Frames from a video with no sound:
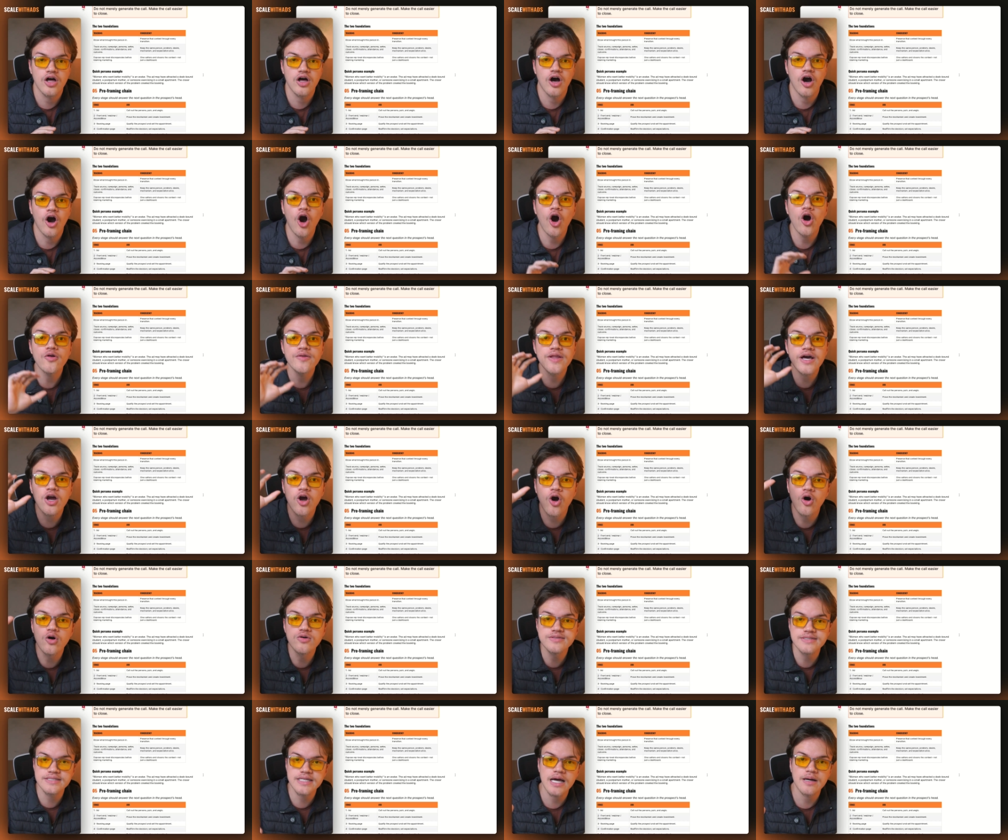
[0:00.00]
all the
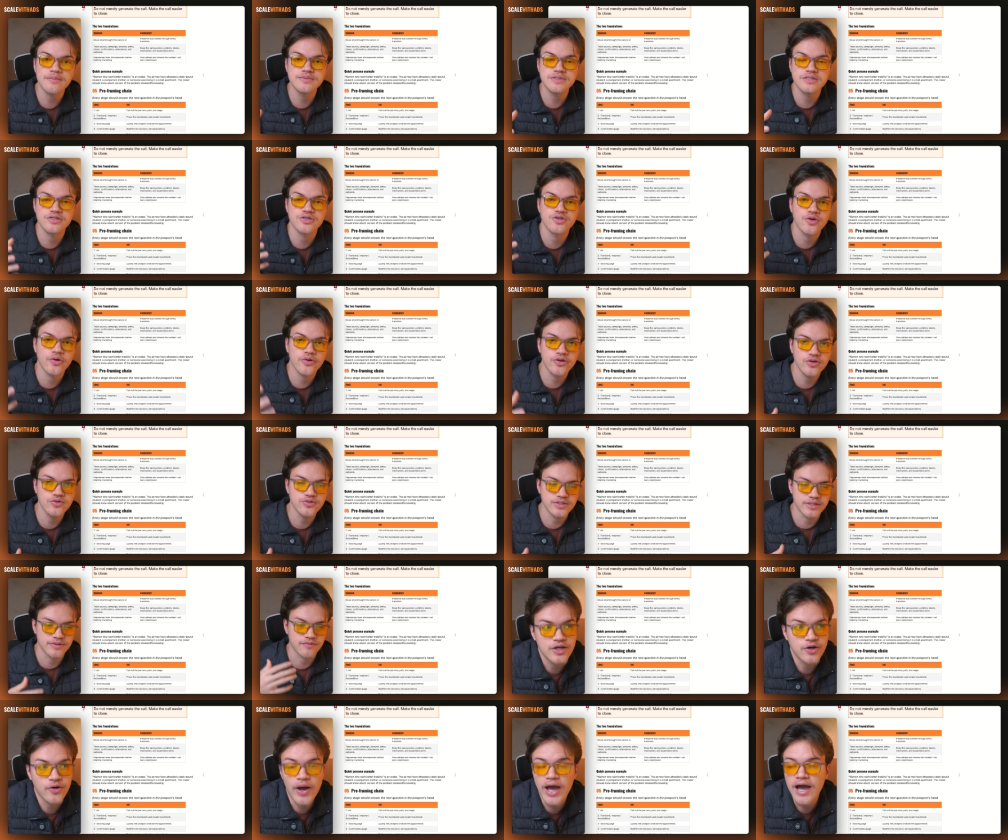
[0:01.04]
concepts you're using.
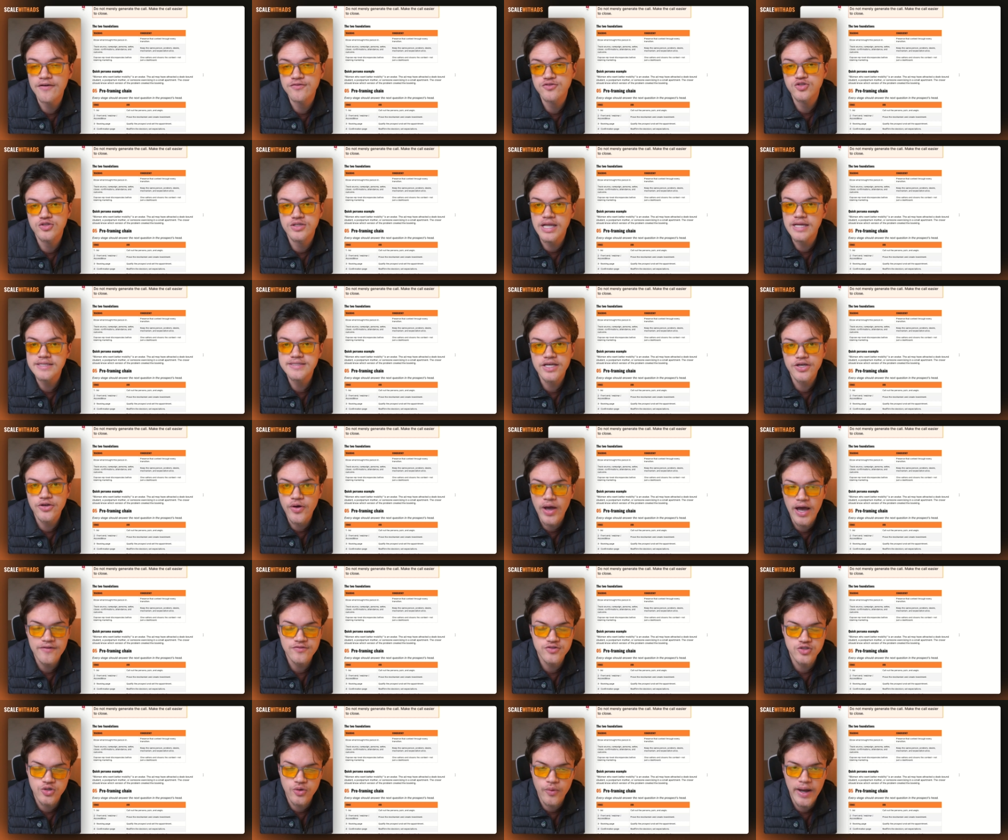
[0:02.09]
Let's say you
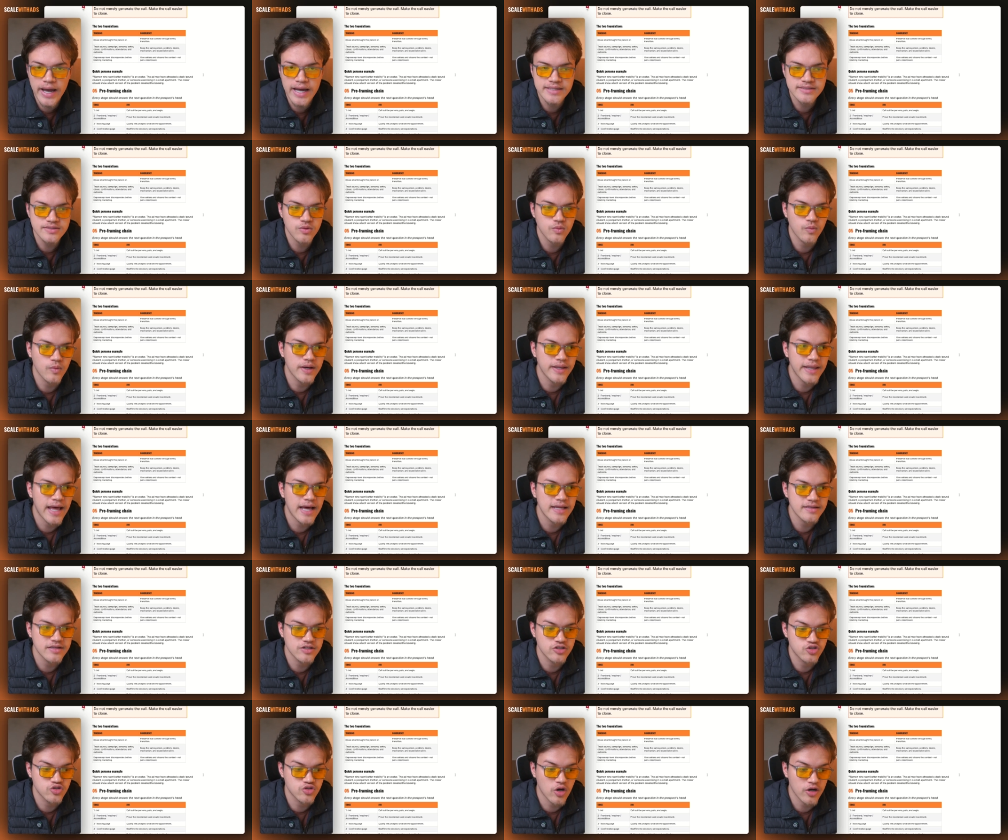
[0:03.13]
have 2 ads. One ad
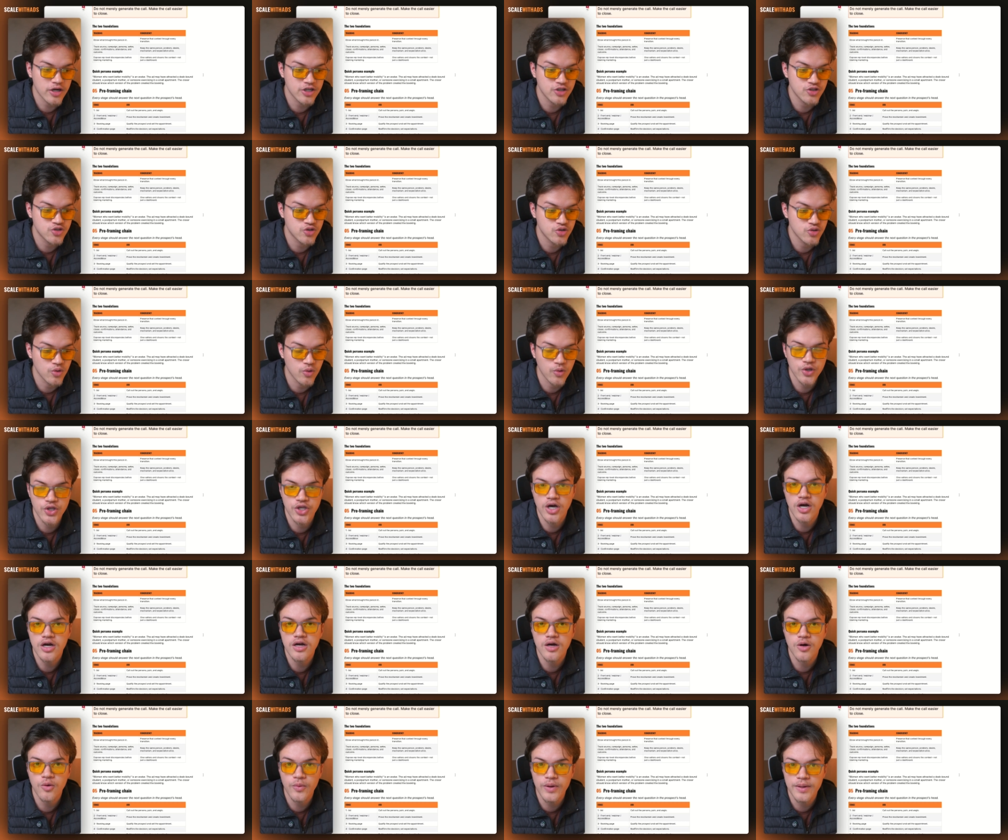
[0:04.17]
is talking to
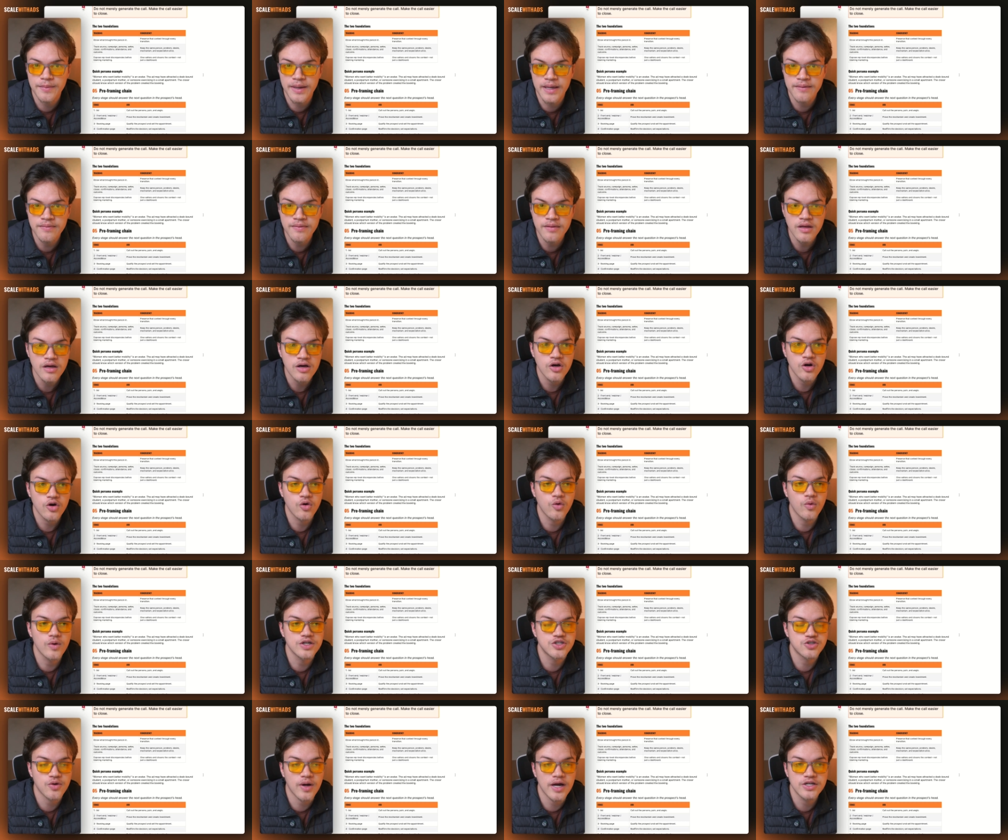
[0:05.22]
younger women who
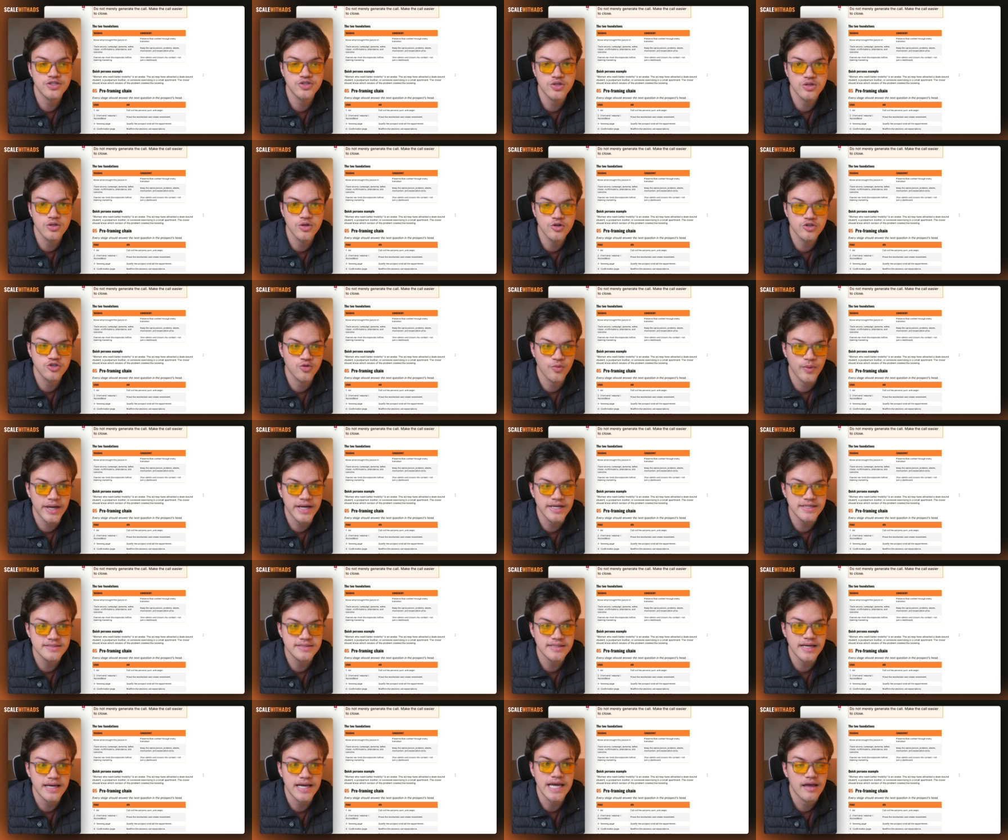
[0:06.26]
are trying to lose
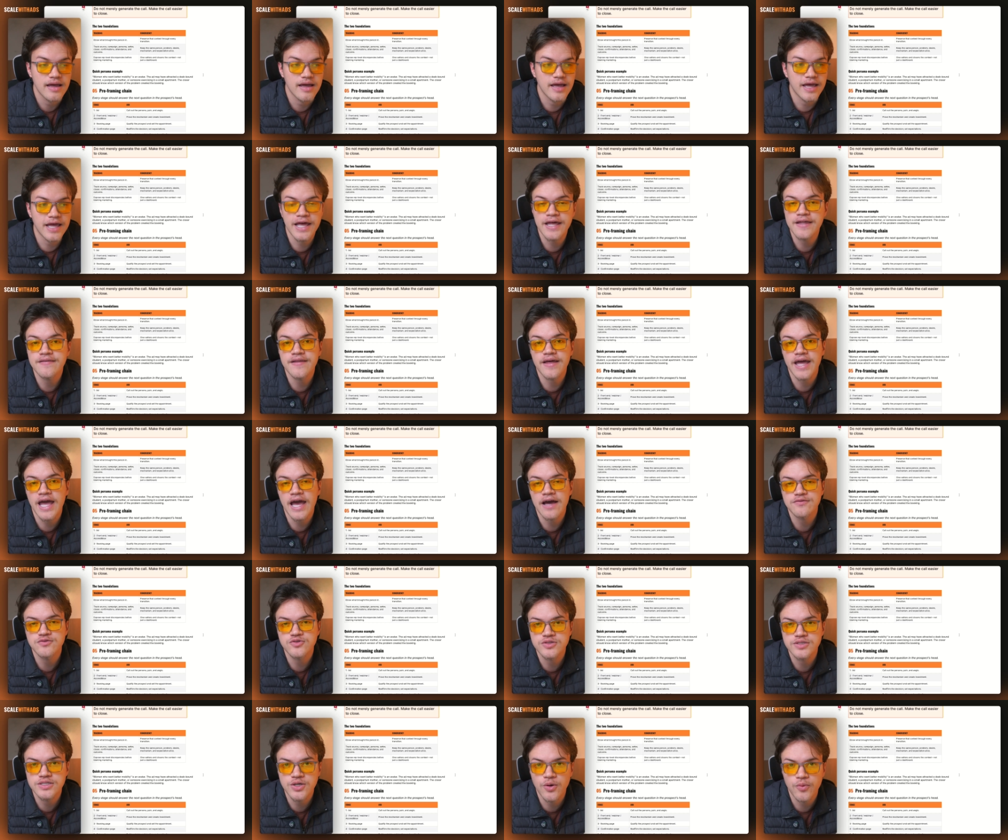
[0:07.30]
weight and they have
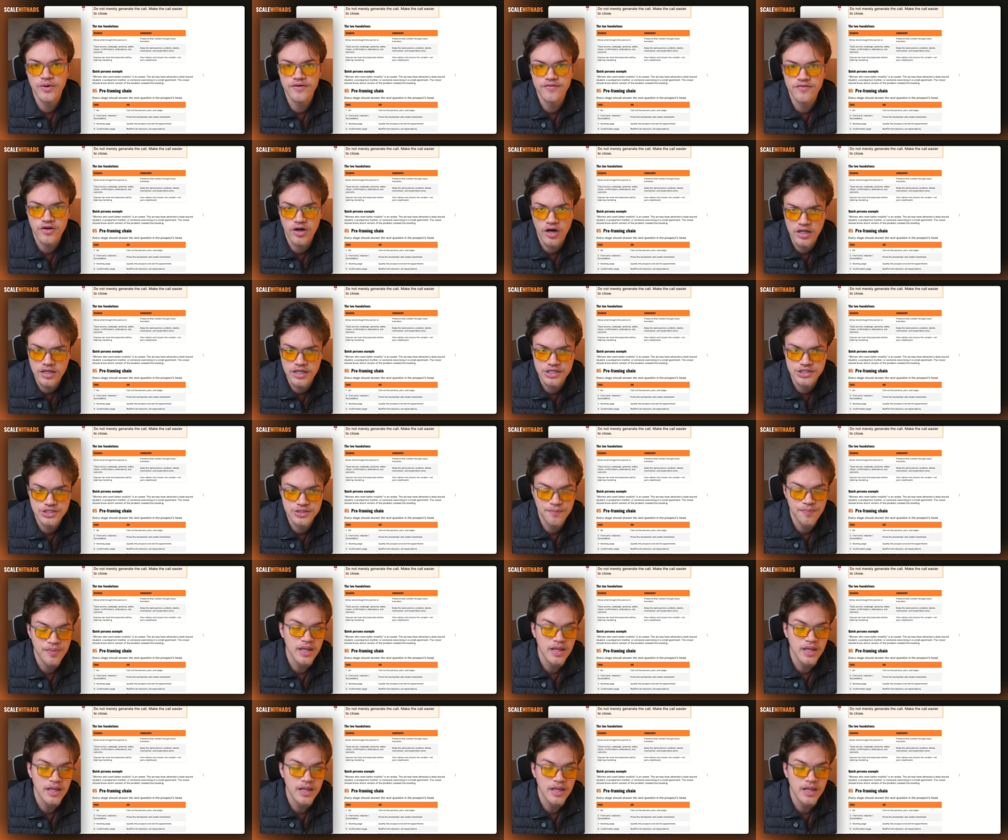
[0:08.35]
to deal with college.